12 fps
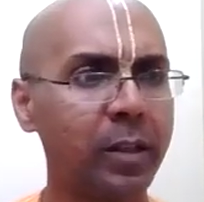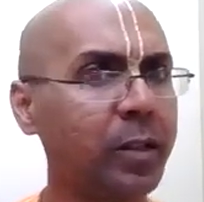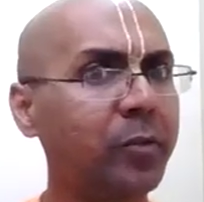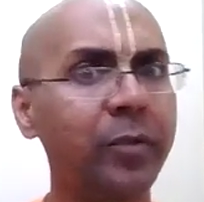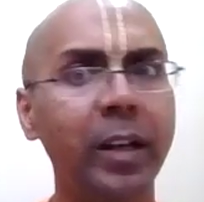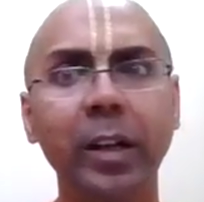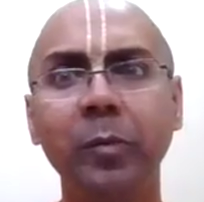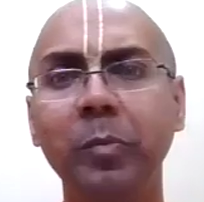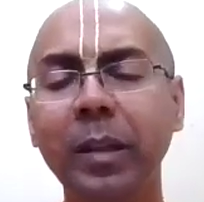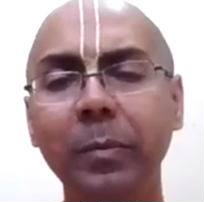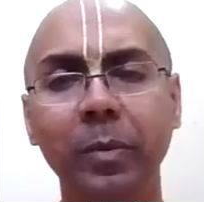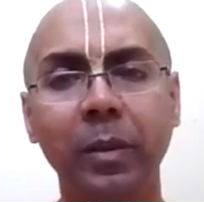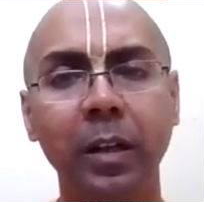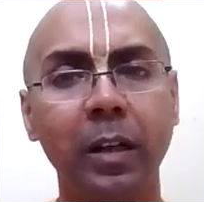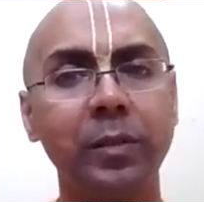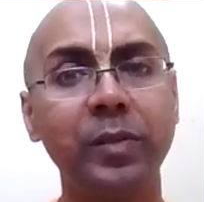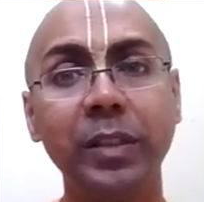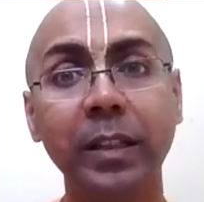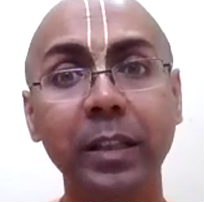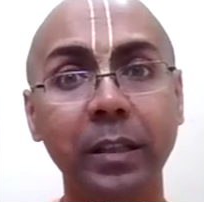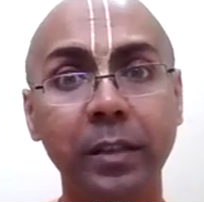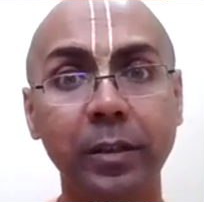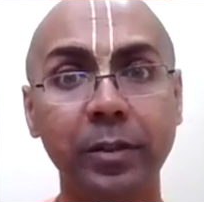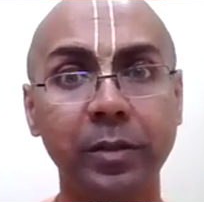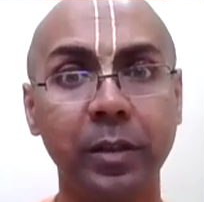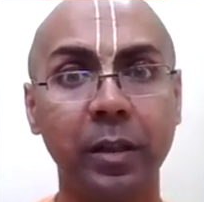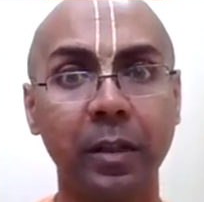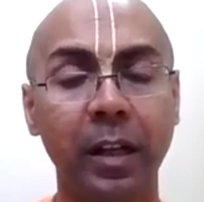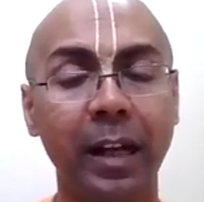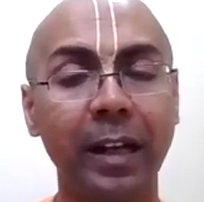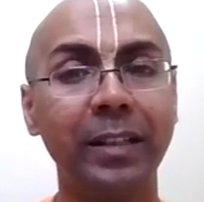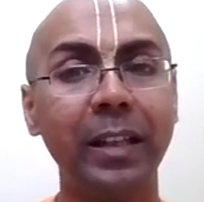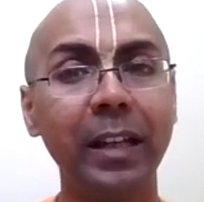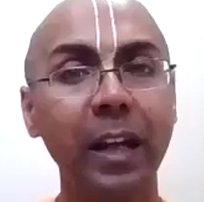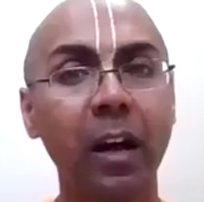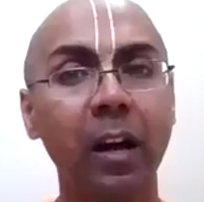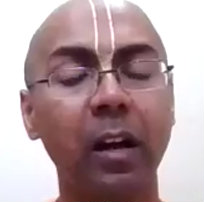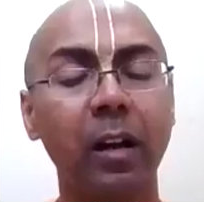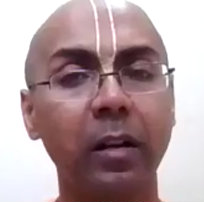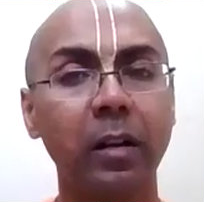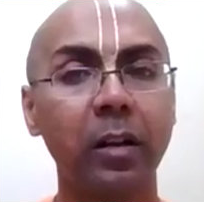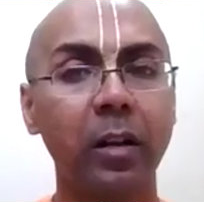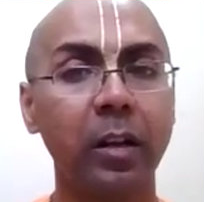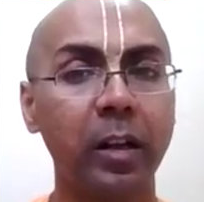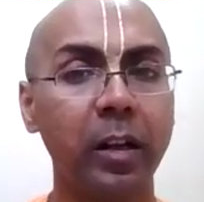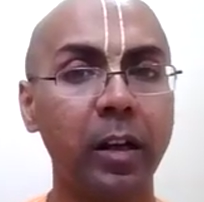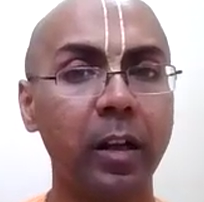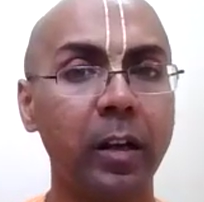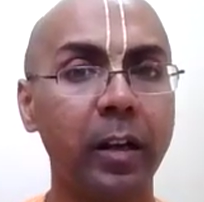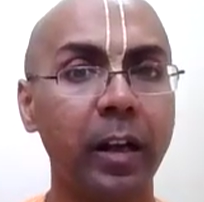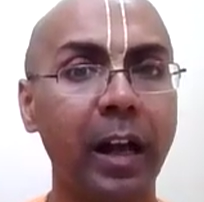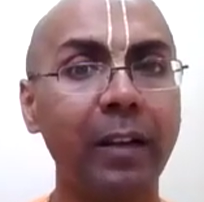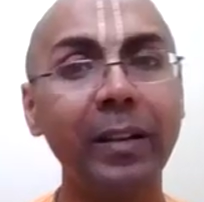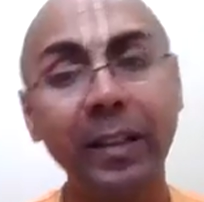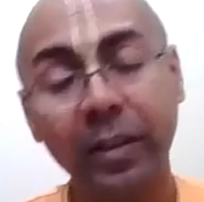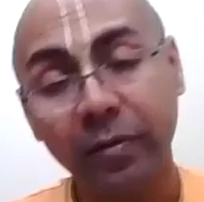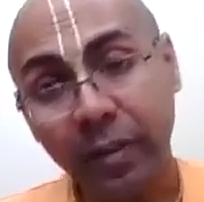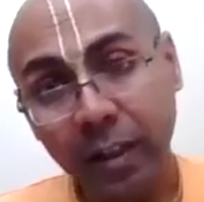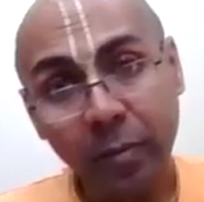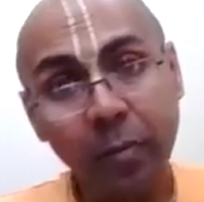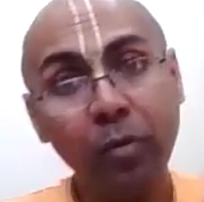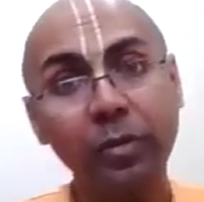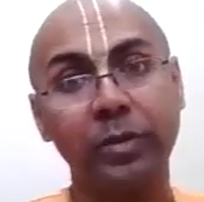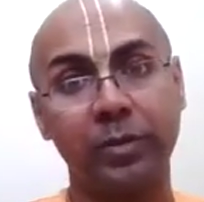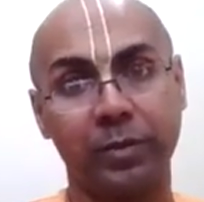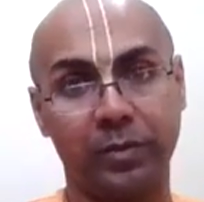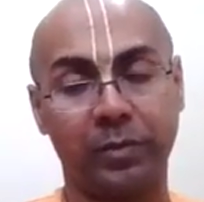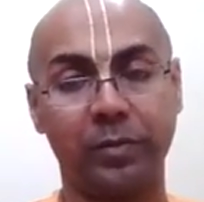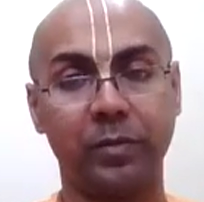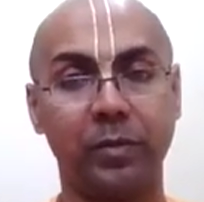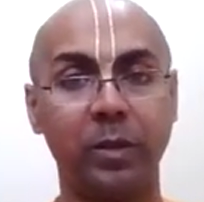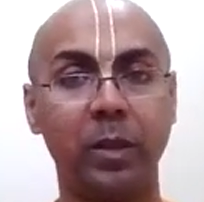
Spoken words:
different people are seeing Krishna and they are having different emotions.